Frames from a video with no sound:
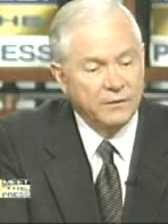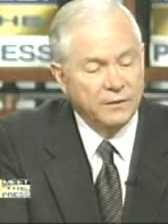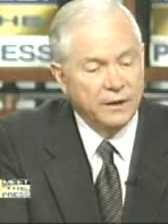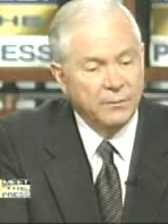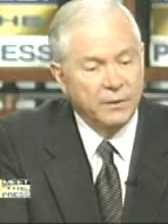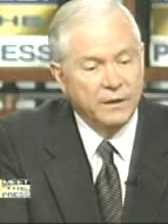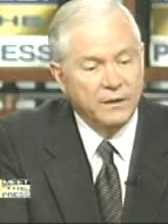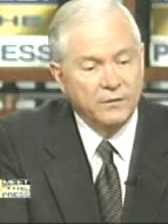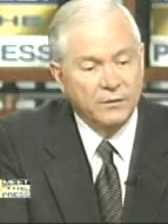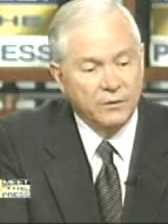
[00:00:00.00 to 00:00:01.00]
the same
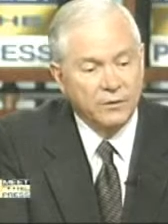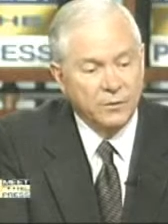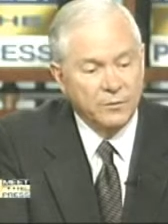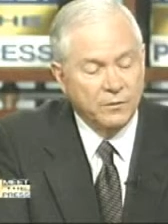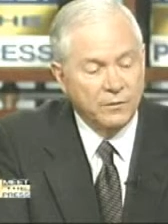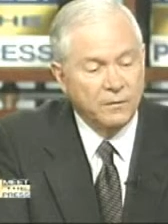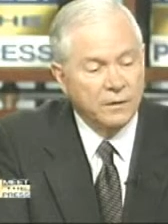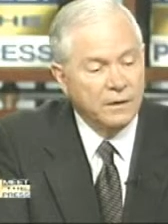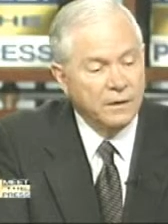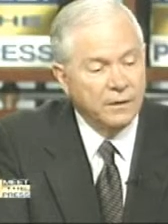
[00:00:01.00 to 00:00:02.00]
page in terms of
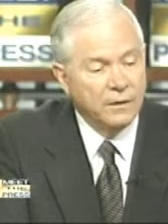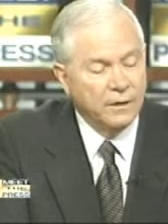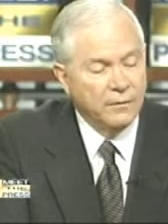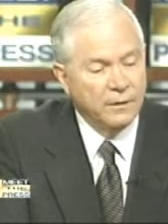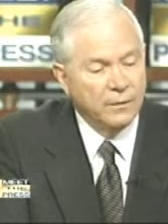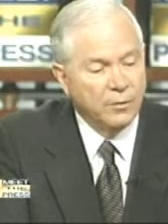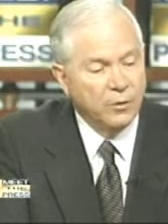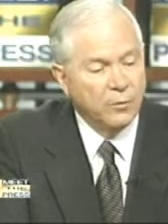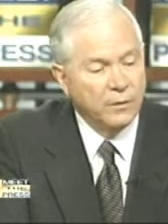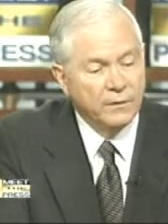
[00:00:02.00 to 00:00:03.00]
the
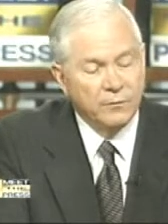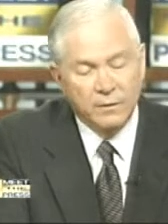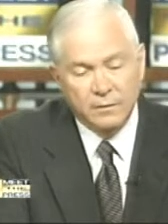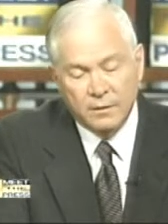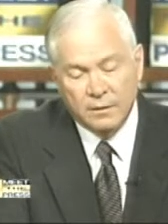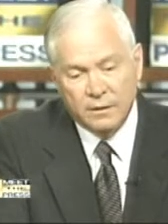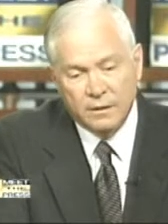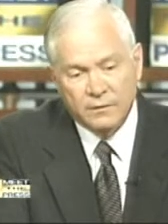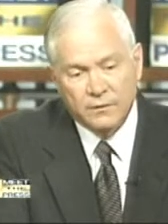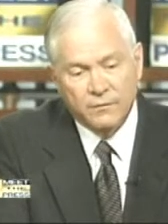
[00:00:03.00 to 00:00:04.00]

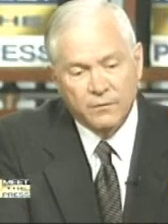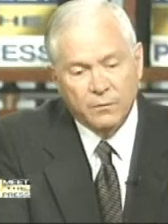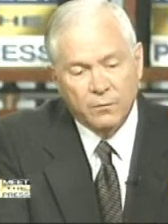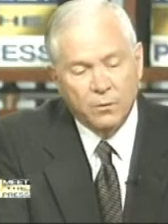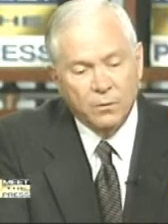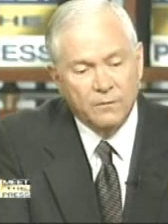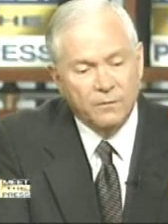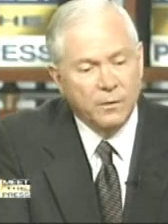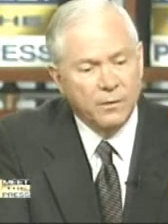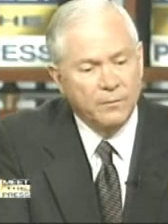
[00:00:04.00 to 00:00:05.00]
appropriateness of the role
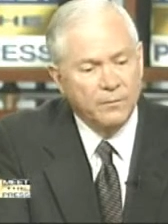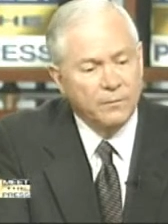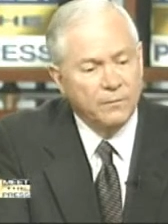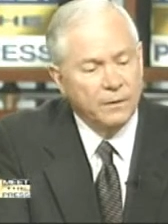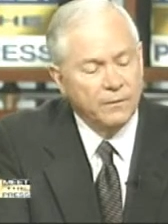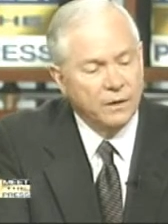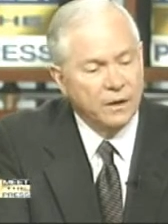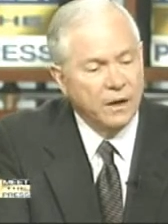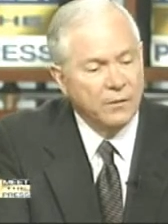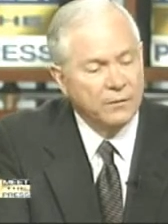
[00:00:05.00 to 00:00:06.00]
of the
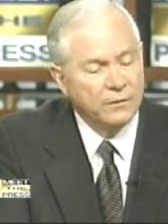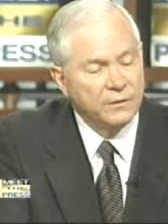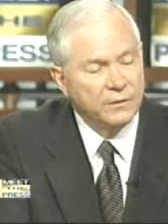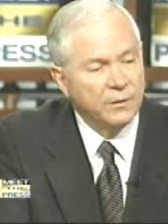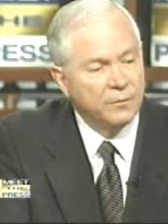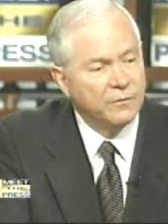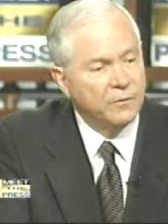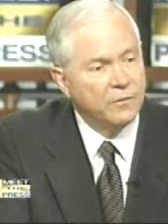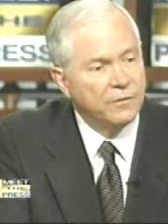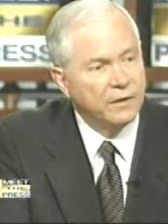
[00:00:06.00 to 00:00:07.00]
Congress in terms of
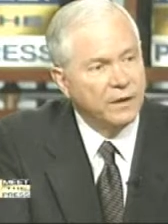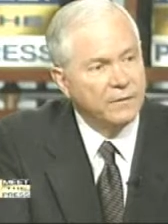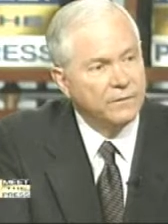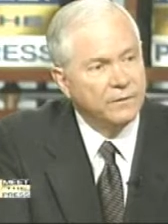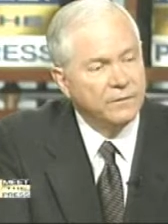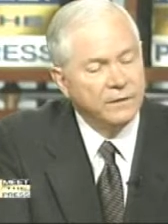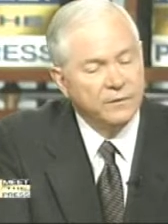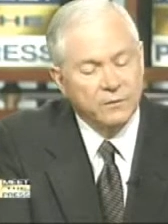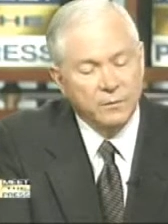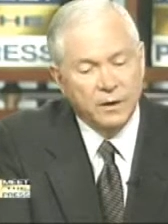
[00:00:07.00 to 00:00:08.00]
oversight of the
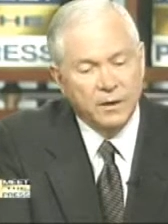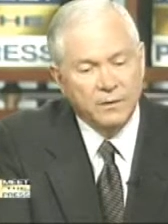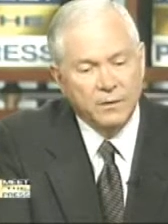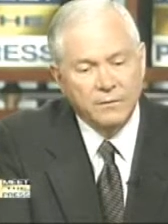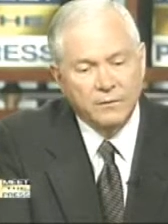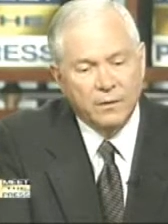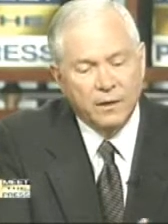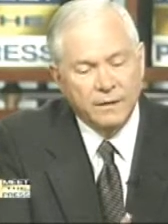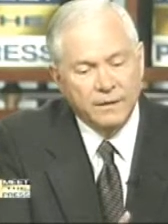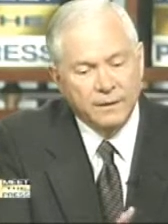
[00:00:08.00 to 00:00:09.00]
Defense Department. So
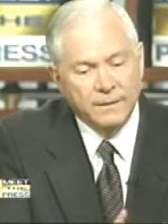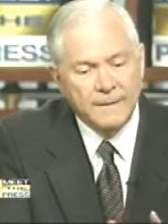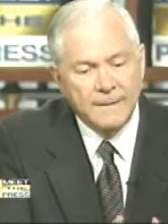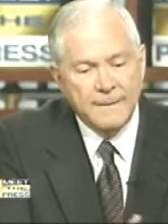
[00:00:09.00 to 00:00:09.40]
I think